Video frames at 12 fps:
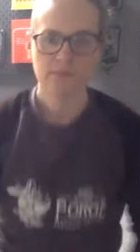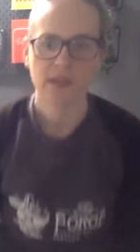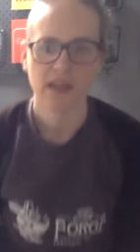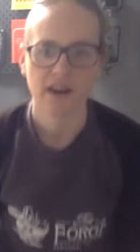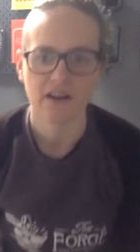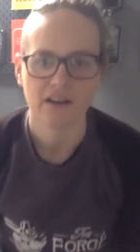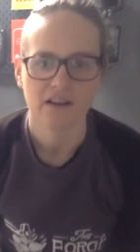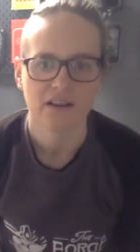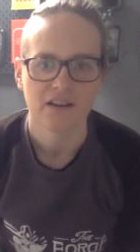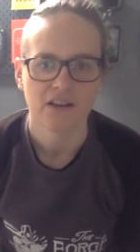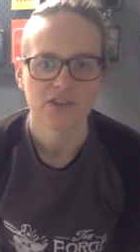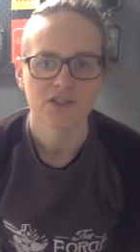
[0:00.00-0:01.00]
there,
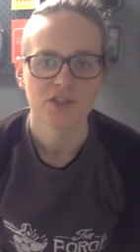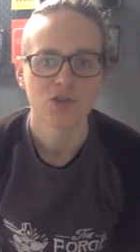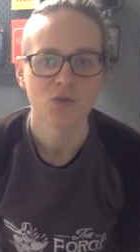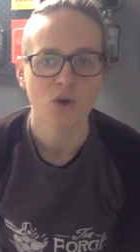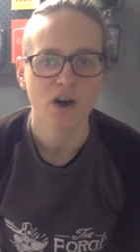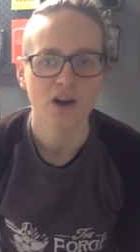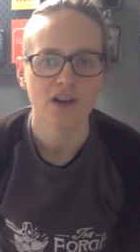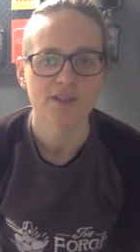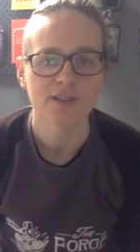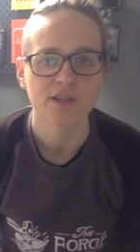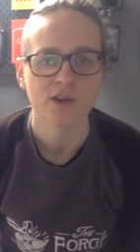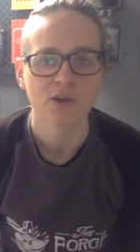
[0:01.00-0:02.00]
squat
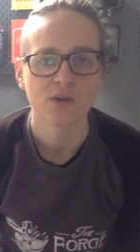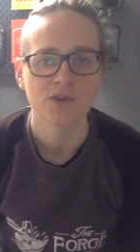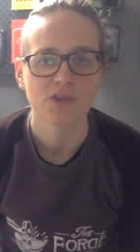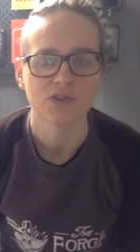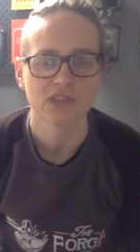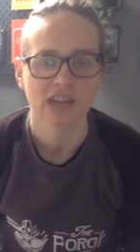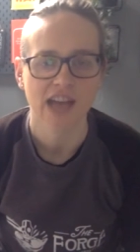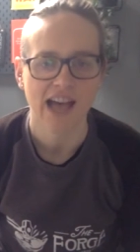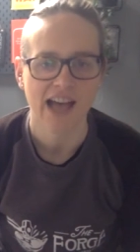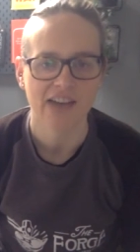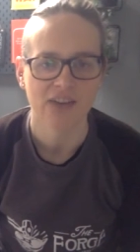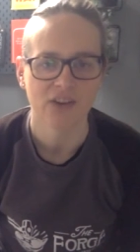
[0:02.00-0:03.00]
as low as you
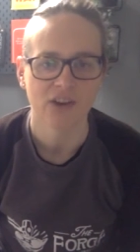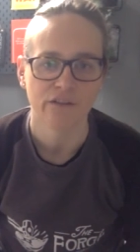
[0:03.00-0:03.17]
can. You're going